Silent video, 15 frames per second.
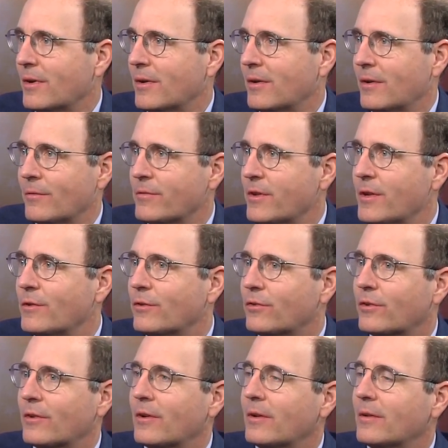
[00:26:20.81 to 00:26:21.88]
of
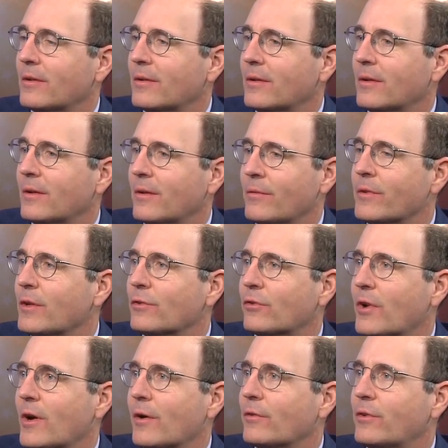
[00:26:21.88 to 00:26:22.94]
these
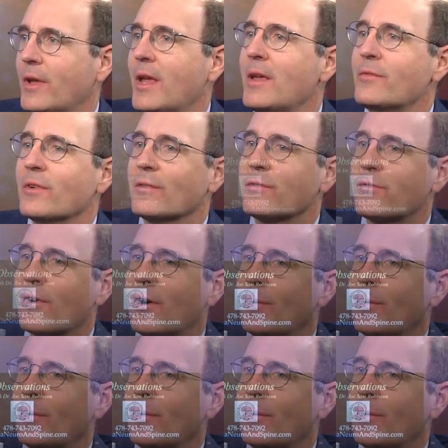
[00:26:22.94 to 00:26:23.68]
tariffs, even